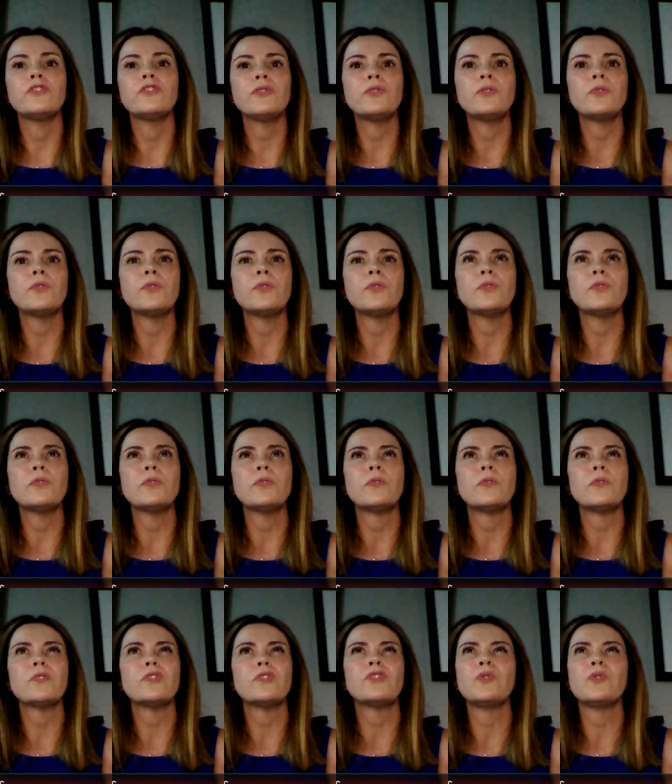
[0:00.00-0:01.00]
two
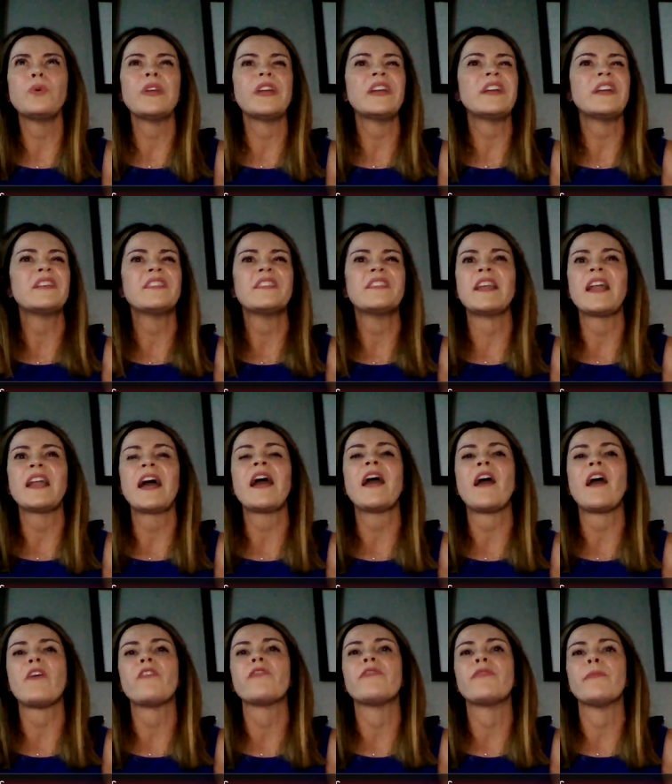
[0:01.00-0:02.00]
two years and a
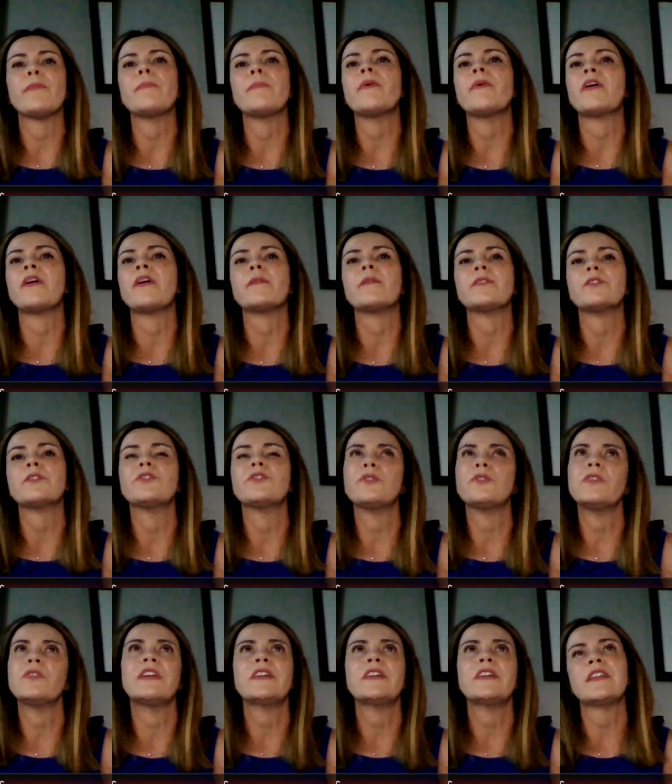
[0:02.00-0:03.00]
half, more
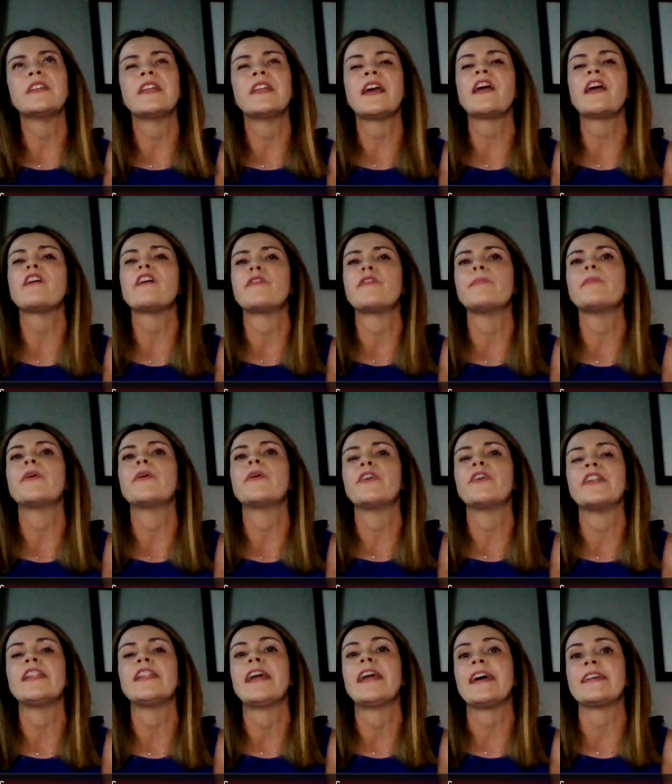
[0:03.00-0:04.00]
two years and a half,
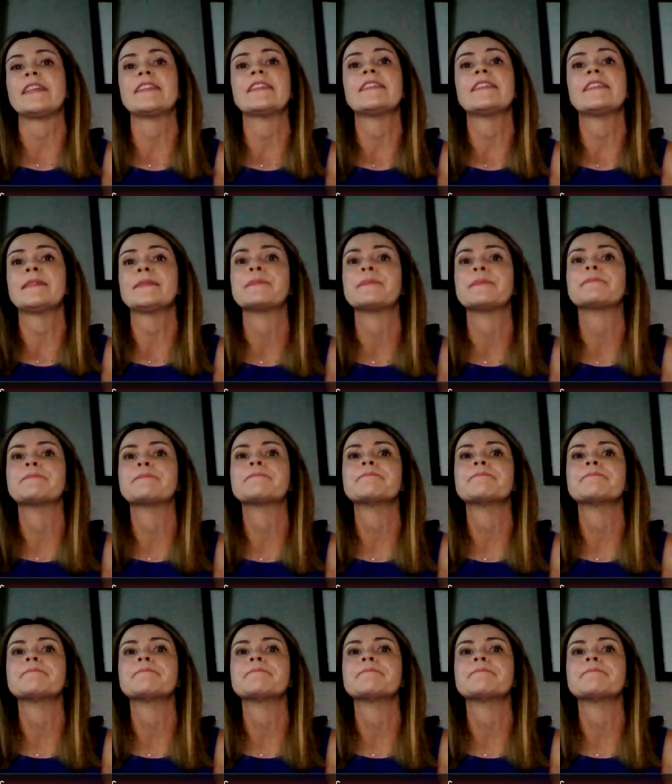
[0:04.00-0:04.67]
more or less.